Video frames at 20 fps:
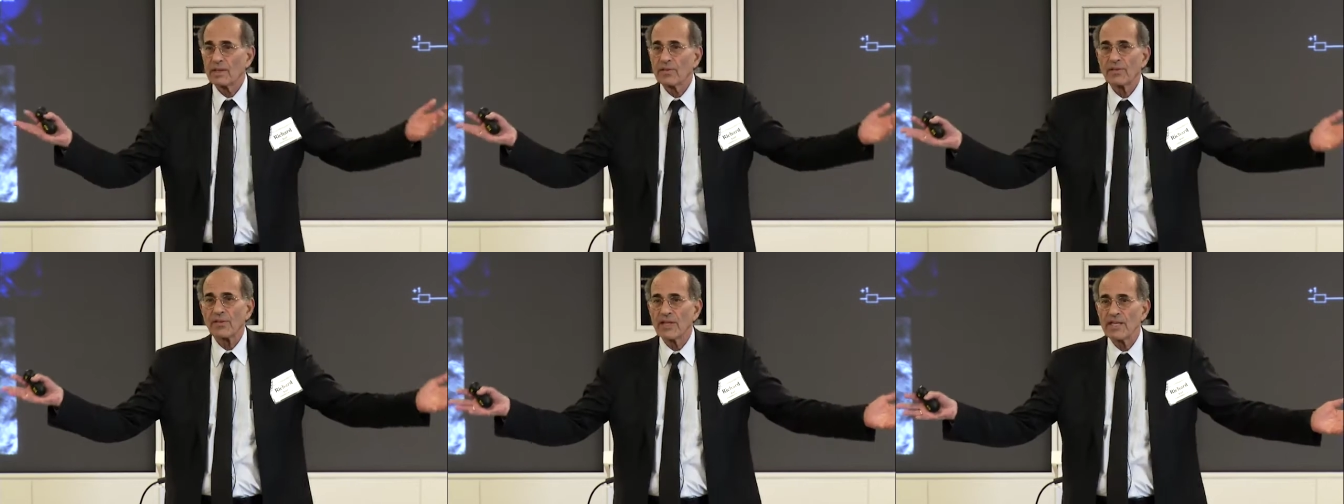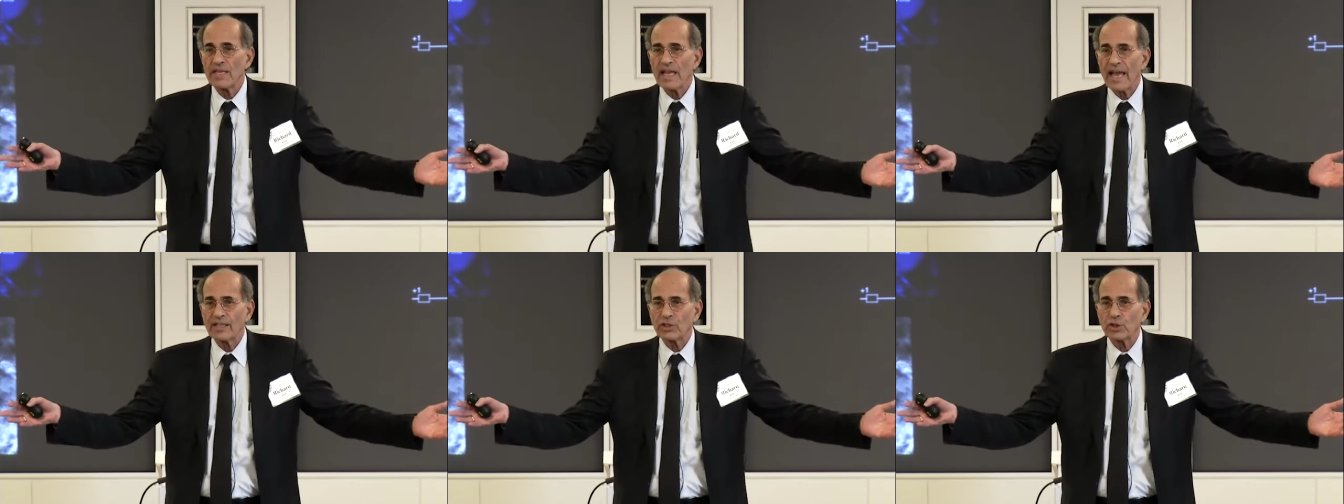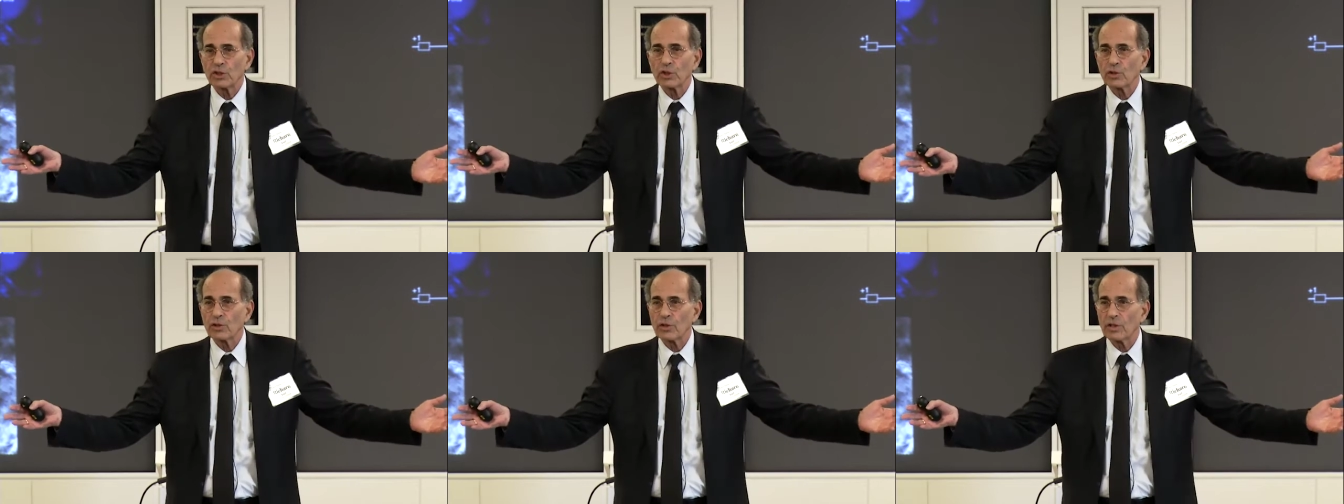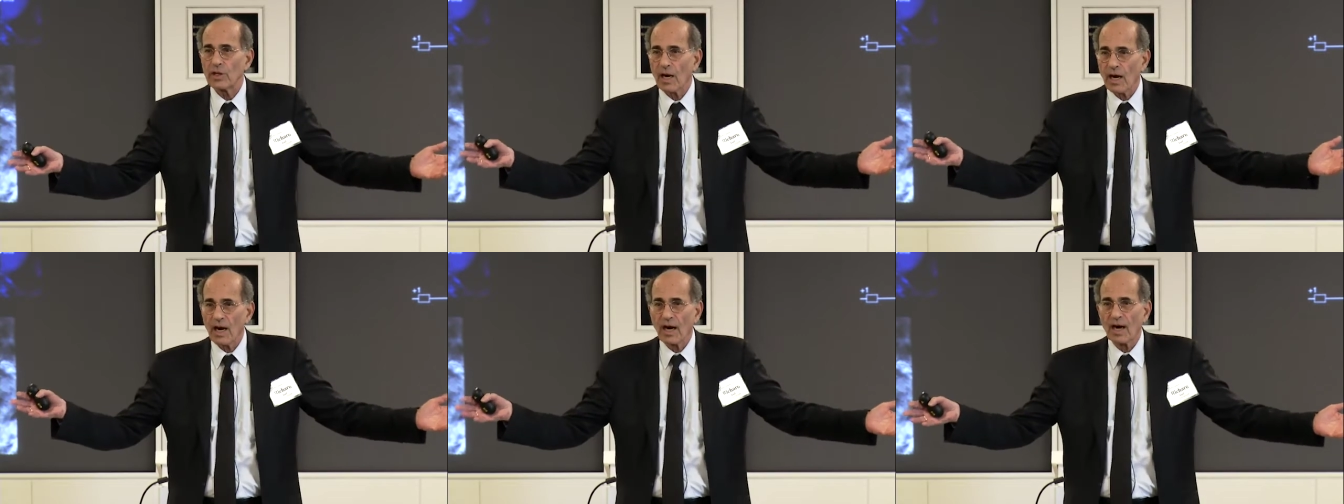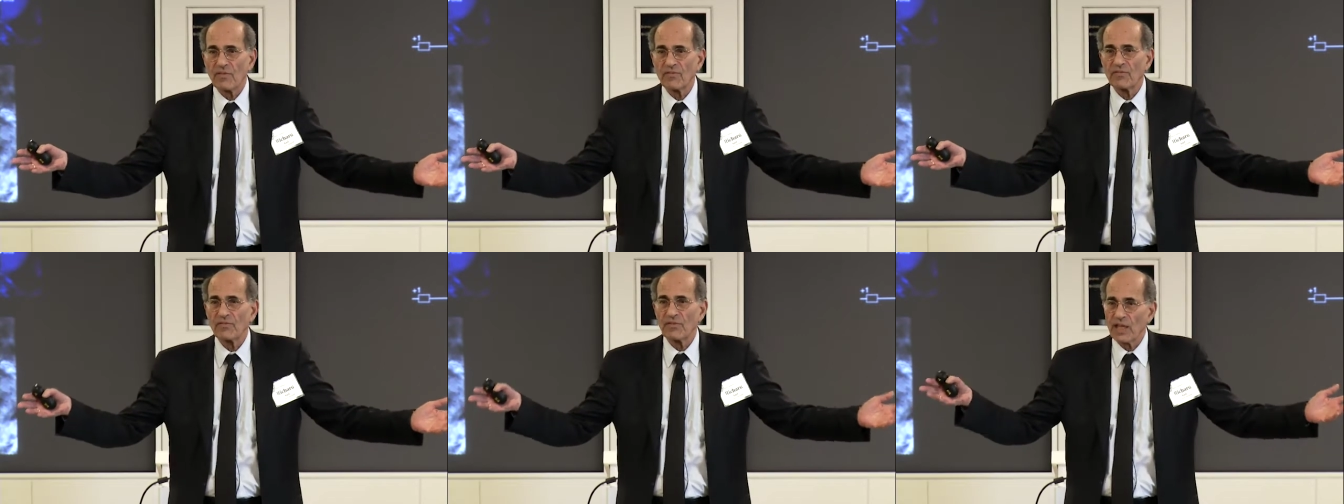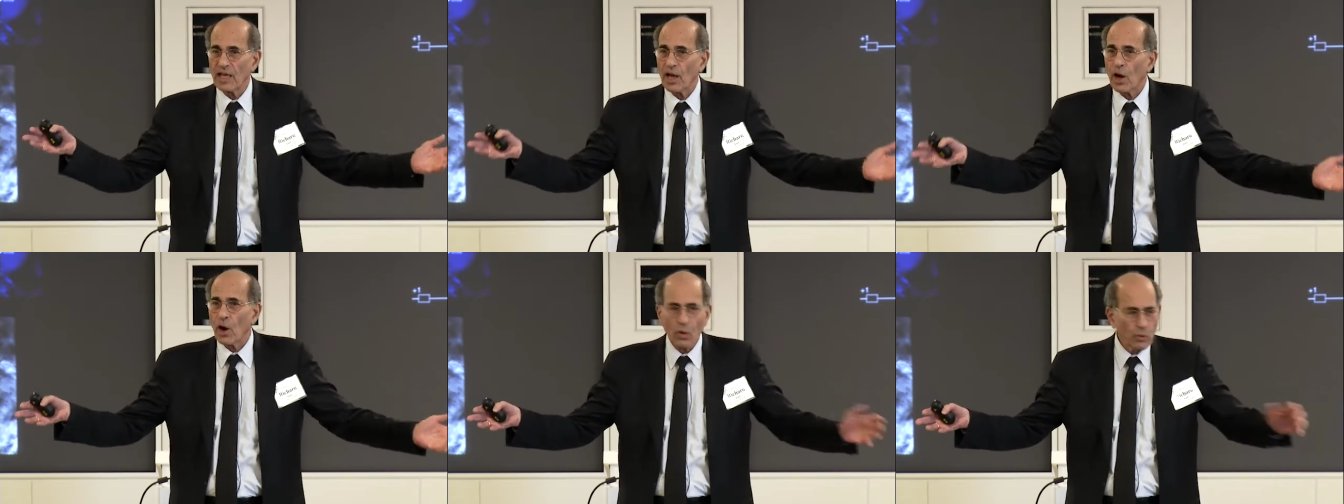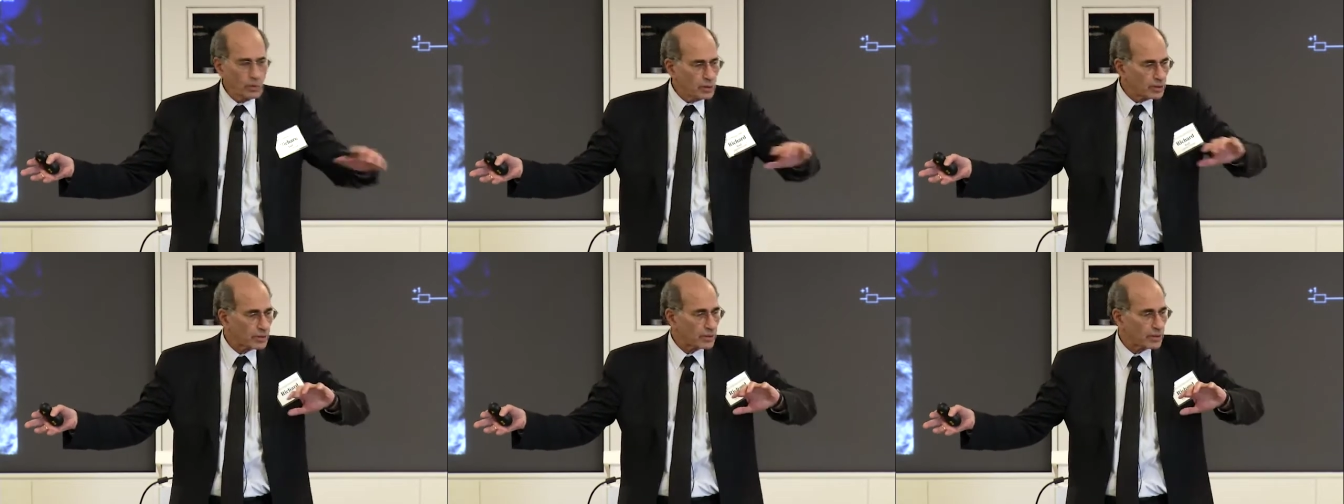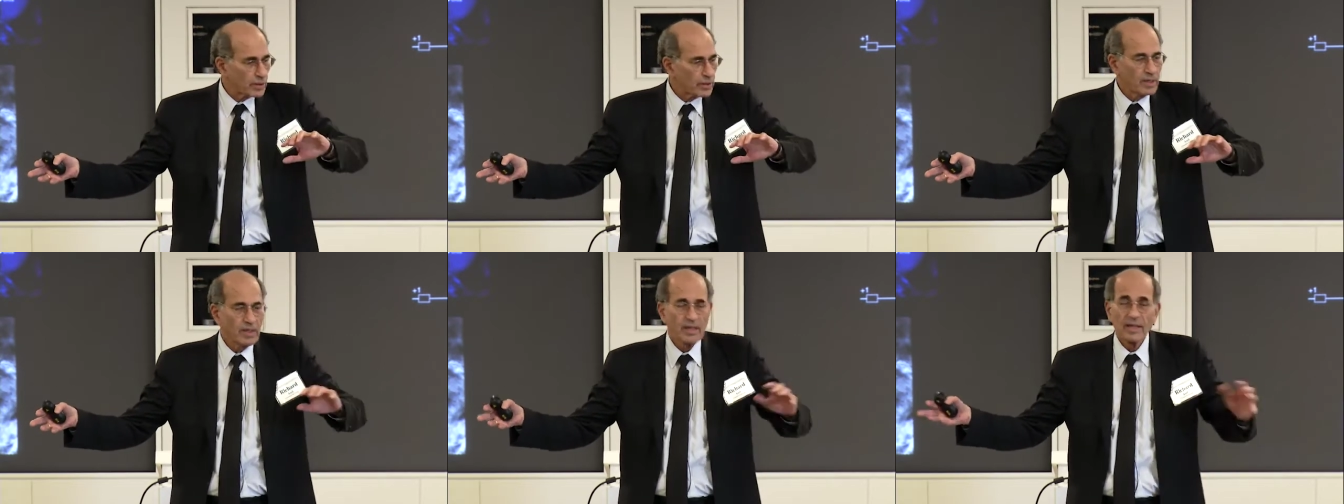the nature of the odor